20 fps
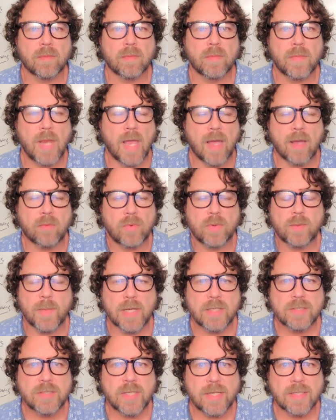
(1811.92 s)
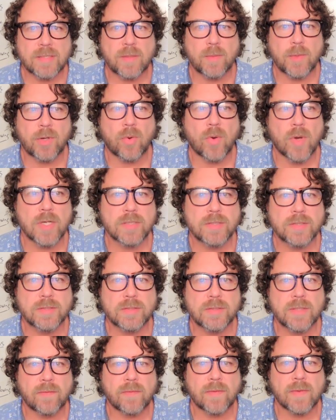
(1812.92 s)
yeah, I wouldn't mind you asking me
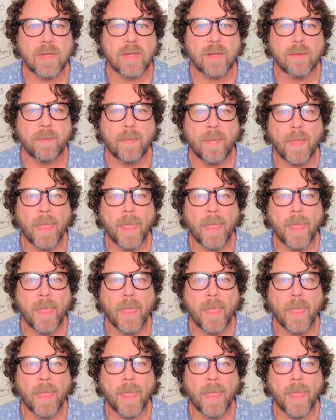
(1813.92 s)
questions and everything.